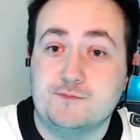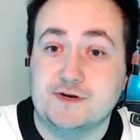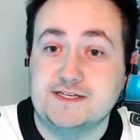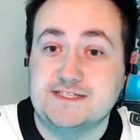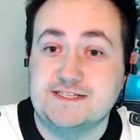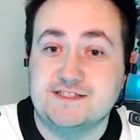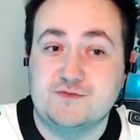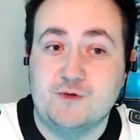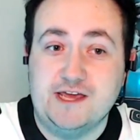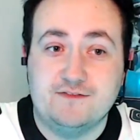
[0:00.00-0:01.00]

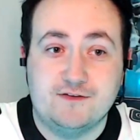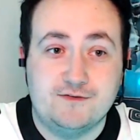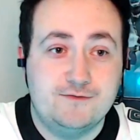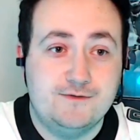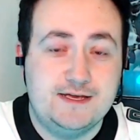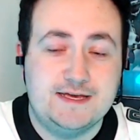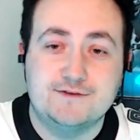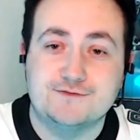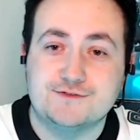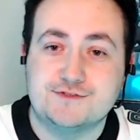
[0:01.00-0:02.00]
preseason week two.
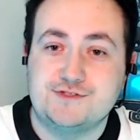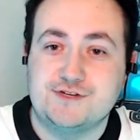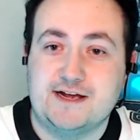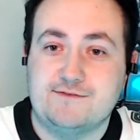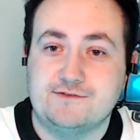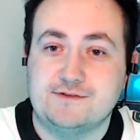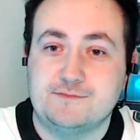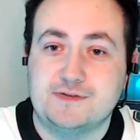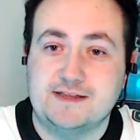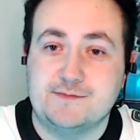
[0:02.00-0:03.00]
Eagles traveled and
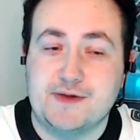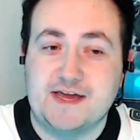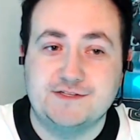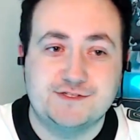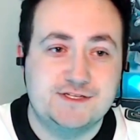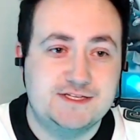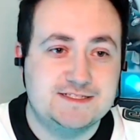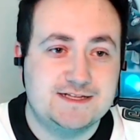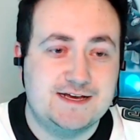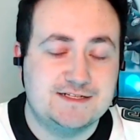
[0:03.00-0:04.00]
played the
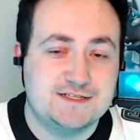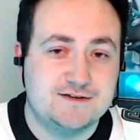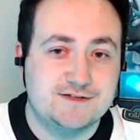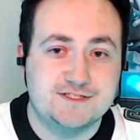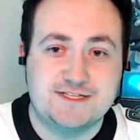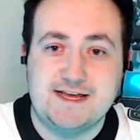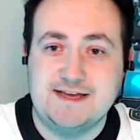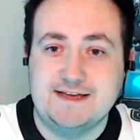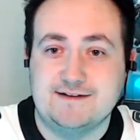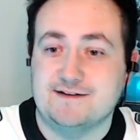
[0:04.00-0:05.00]
Patriots last
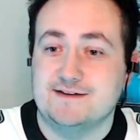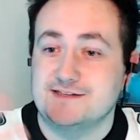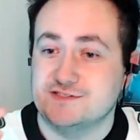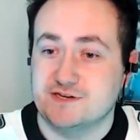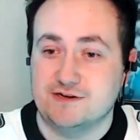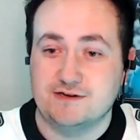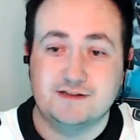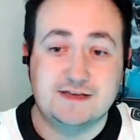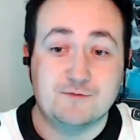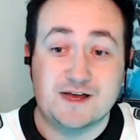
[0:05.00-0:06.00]
Thursday. Uh, it's
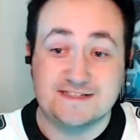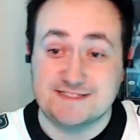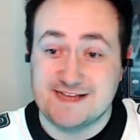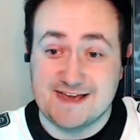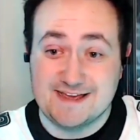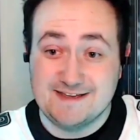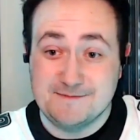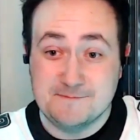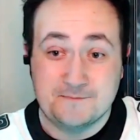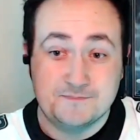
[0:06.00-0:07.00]
currently Wednesday,
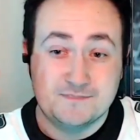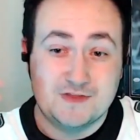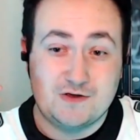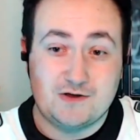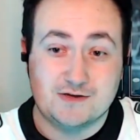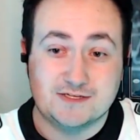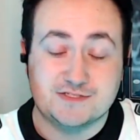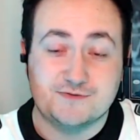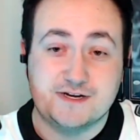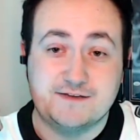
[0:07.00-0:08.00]

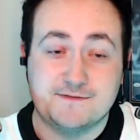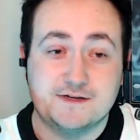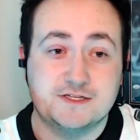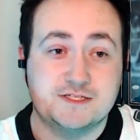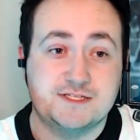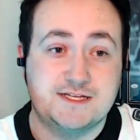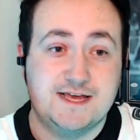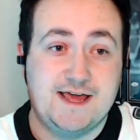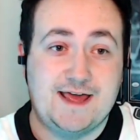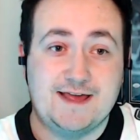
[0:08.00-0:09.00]
August 21st,
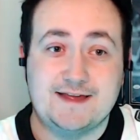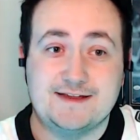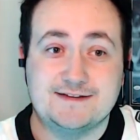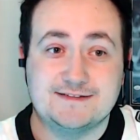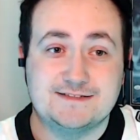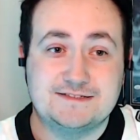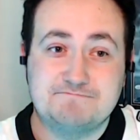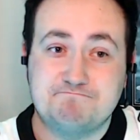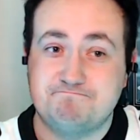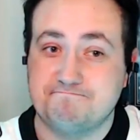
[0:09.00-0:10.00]
and
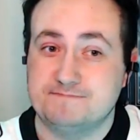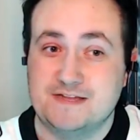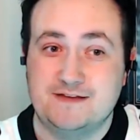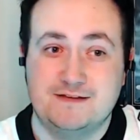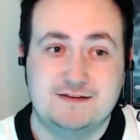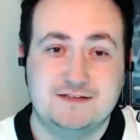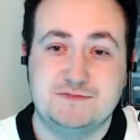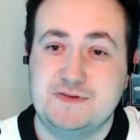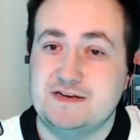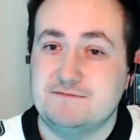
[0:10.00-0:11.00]
it's
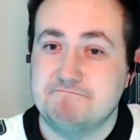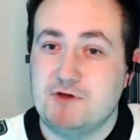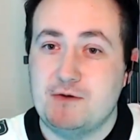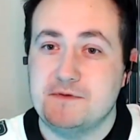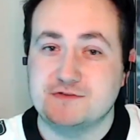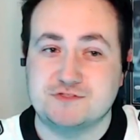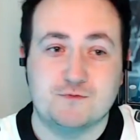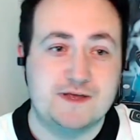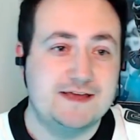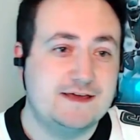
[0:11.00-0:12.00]
been almost a
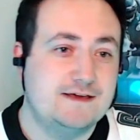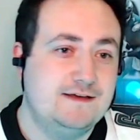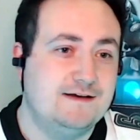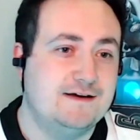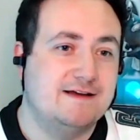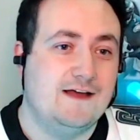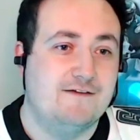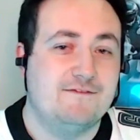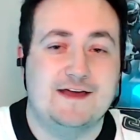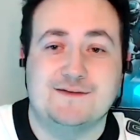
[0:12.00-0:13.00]
week. Uh,
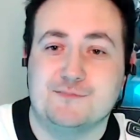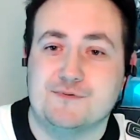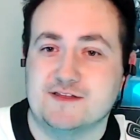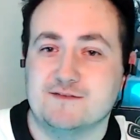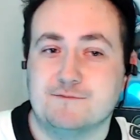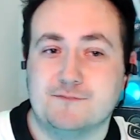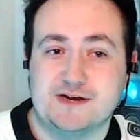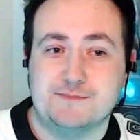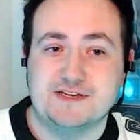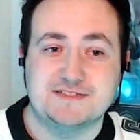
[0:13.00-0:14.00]
I've had a pretty
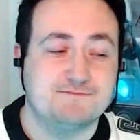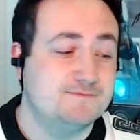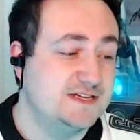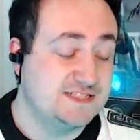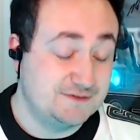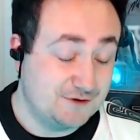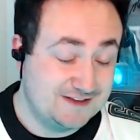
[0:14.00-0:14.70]
pretty busy busy